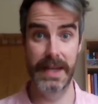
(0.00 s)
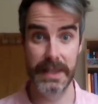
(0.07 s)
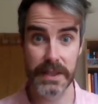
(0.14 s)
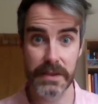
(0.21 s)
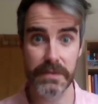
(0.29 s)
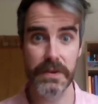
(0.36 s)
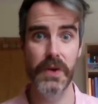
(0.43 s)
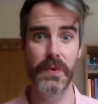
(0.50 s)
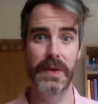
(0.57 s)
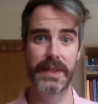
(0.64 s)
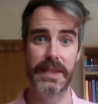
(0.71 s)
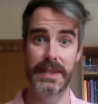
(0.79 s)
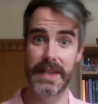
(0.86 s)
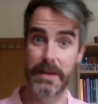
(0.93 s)
interview
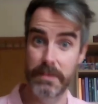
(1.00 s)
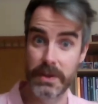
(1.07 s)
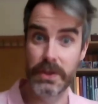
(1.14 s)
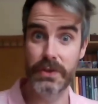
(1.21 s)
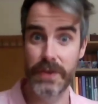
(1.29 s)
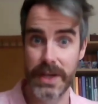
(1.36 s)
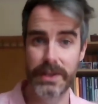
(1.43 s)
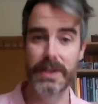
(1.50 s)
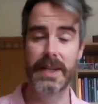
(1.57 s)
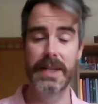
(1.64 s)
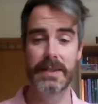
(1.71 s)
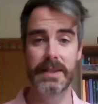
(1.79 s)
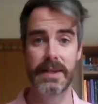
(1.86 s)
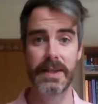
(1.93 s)
and demonstration
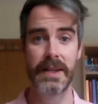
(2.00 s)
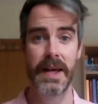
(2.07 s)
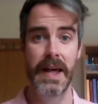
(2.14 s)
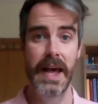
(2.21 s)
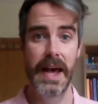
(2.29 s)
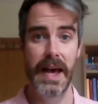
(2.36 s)
lesson,